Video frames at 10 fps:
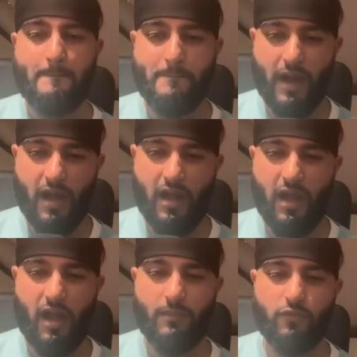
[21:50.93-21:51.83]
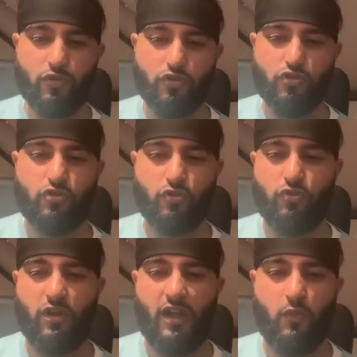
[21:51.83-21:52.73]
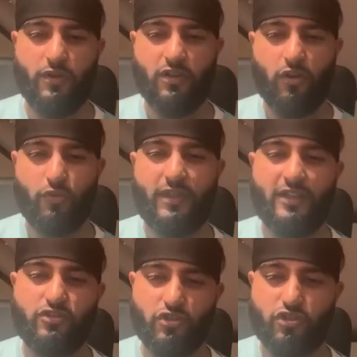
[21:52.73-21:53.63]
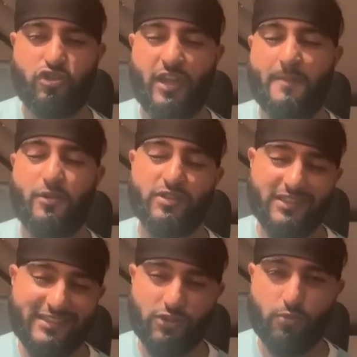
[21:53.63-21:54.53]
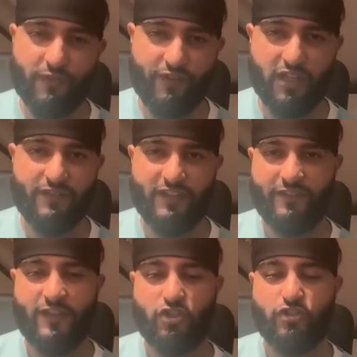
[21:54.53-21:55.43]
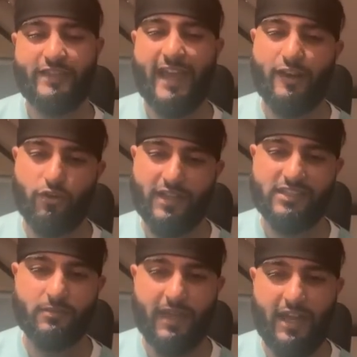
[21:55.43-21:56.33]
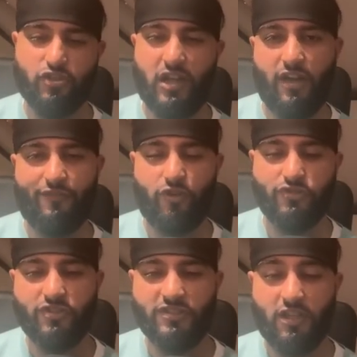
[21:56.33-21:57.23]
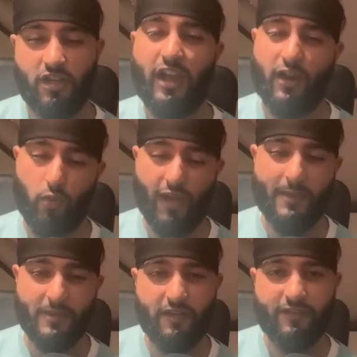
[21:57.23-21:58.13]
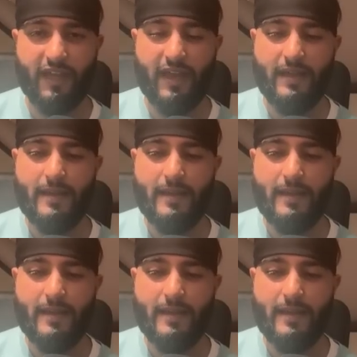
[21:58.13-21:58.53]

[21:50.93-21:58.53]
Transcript: But I'm not sure I want to go there just yet because I still prefer the Villa fixtures and I'll get some cash out of Rodgers. Quite a bit of that.